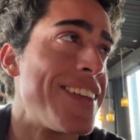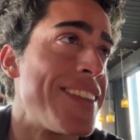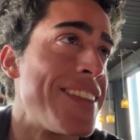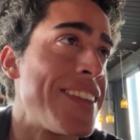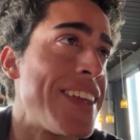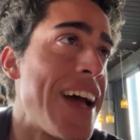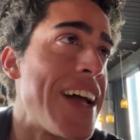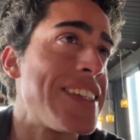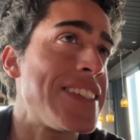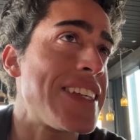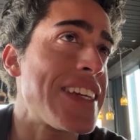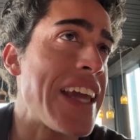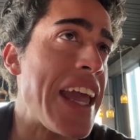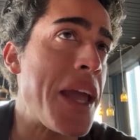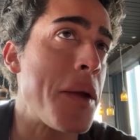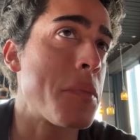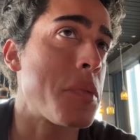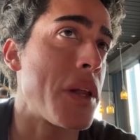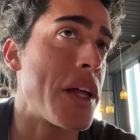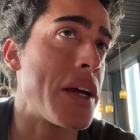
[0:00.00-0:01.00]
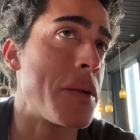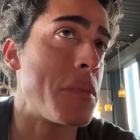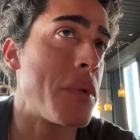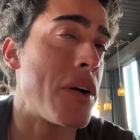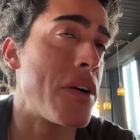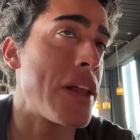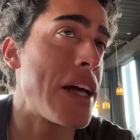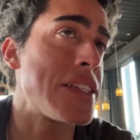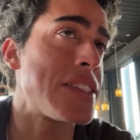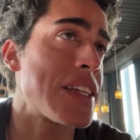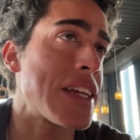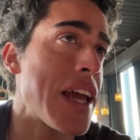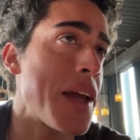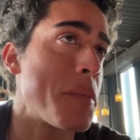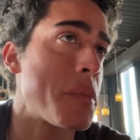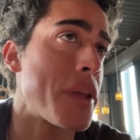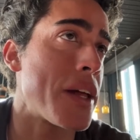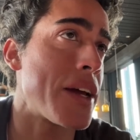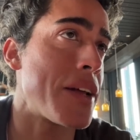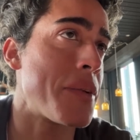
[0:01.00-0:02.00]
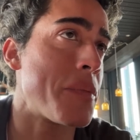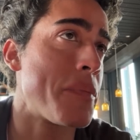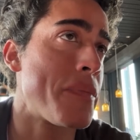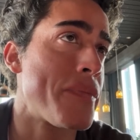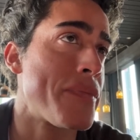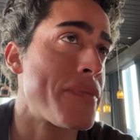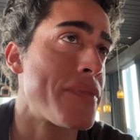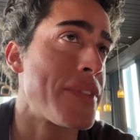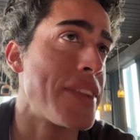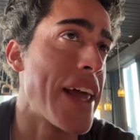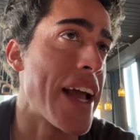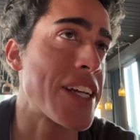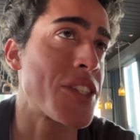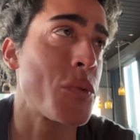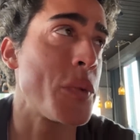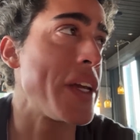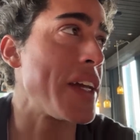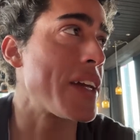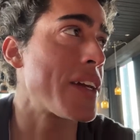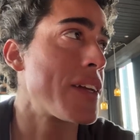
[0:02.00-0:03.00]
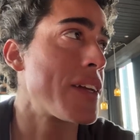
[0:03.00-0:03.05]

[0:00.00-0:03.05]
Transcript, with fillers: That's the game plan, bro. That's the game plan. Next week.